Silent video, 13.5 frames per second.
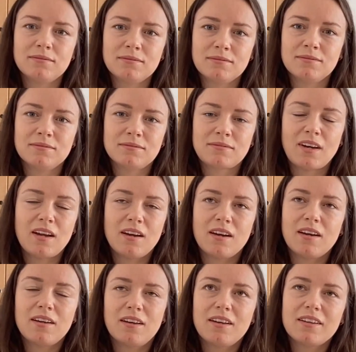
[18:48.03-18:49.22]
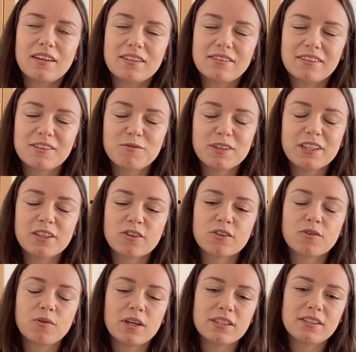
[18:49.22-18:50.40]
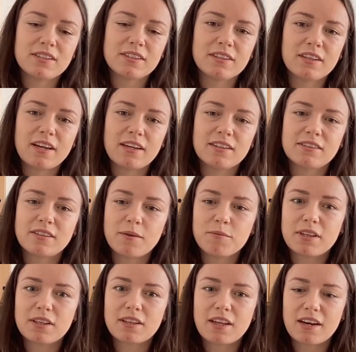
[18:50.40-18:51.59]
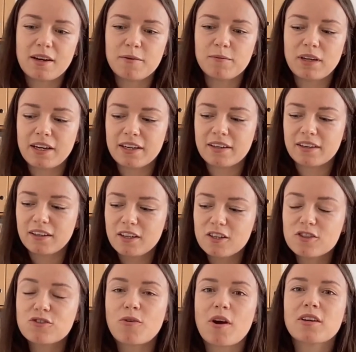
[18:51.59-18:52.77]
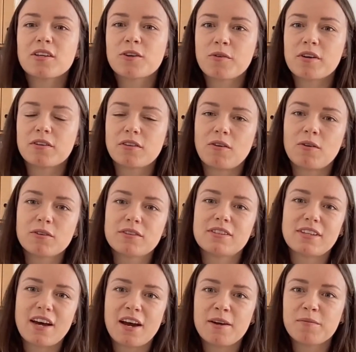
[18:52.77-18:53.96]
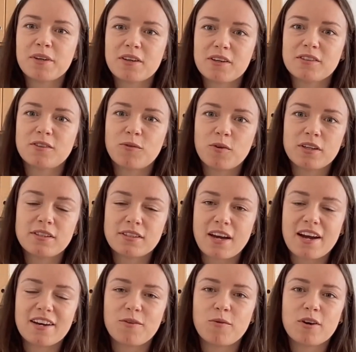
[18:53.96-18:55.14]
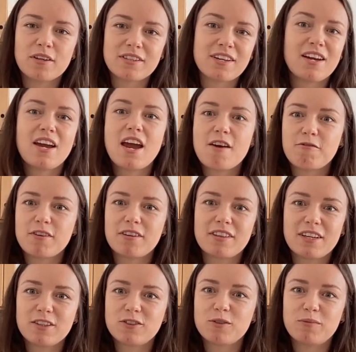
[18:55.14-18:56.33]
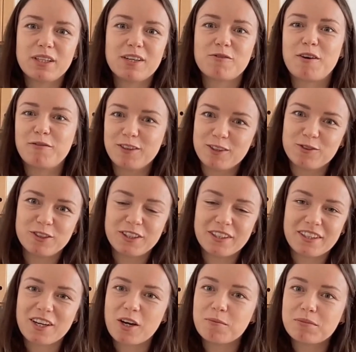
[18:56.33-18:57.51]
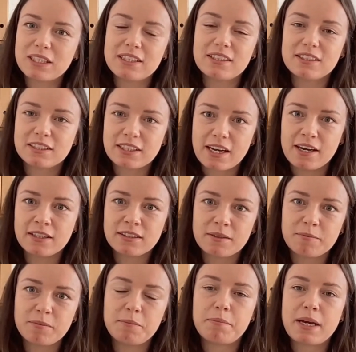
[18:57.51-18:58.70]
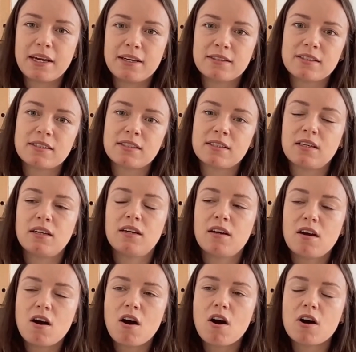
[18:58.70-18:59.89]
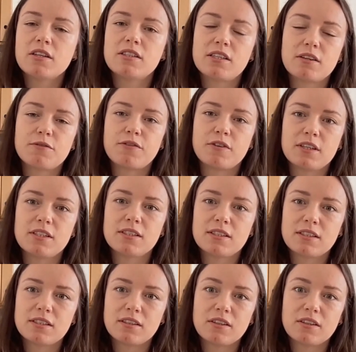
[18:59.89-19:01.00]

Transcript: Mm-hmm. That's a really good question, and it's something that I'm like struggling with all the time, because on one side I want everything to be a revolution and completely change and be based on different